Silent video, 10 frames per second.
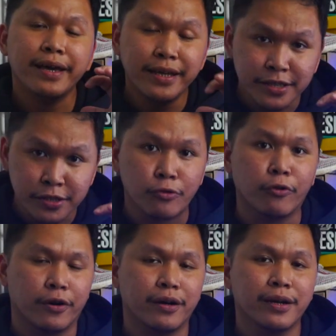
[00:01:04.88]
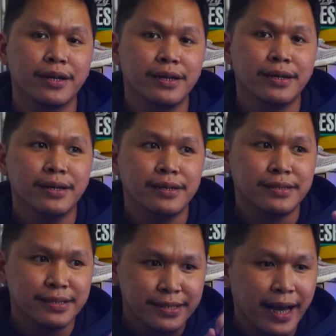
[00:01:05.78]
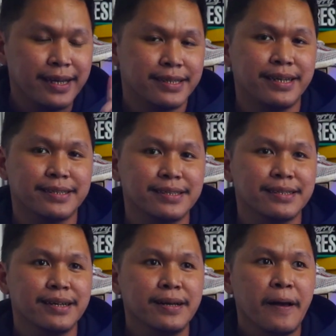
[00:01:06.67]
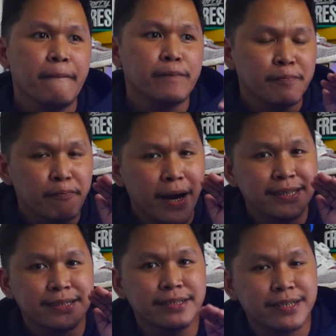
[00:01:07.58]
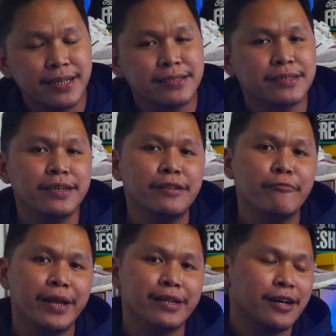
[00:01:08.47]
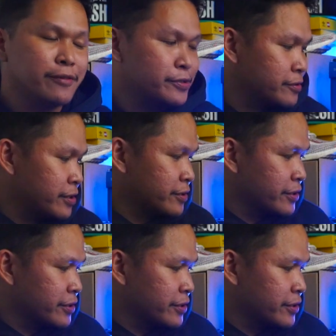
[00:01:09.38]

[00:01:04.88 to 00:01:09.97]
in-store sizes. My suggestion when it comes to the